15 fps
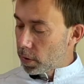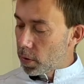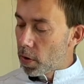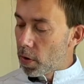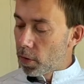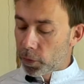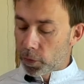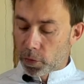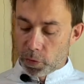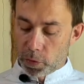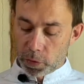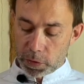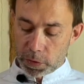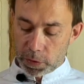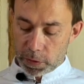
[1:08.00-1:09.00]
Of
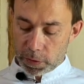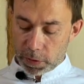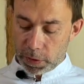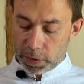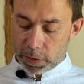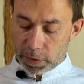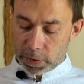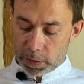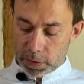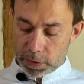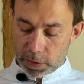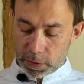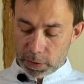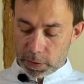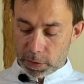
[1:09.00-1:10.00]
course, it's
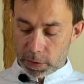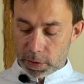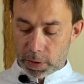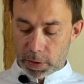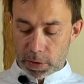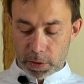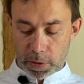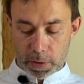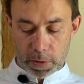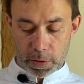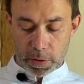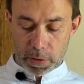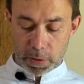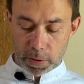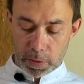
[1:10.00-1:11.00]

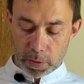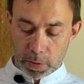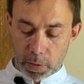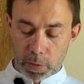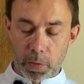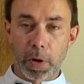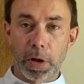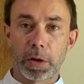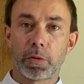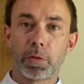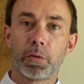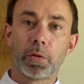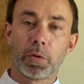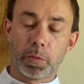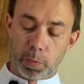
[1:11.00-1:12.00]
no way to
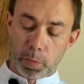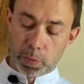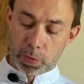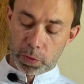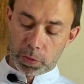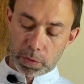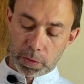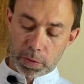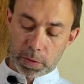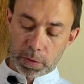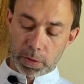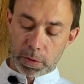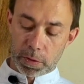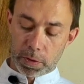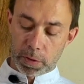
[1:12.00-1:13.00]
don't put
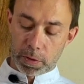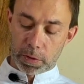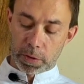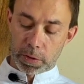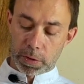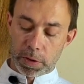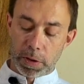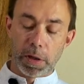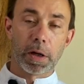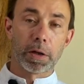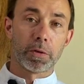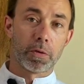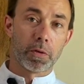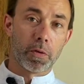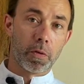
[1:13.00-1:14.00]

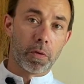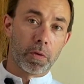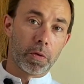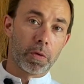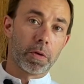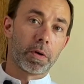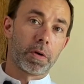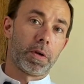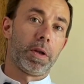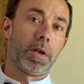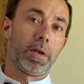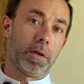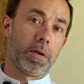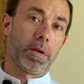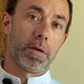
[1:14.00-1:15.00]
cilantro
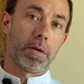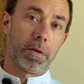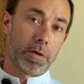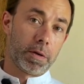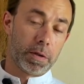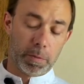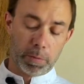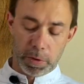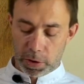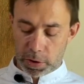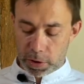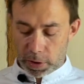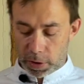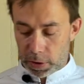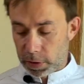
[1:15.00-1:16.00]
in
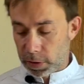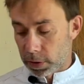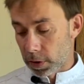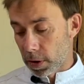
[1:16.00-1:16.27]
ceviche is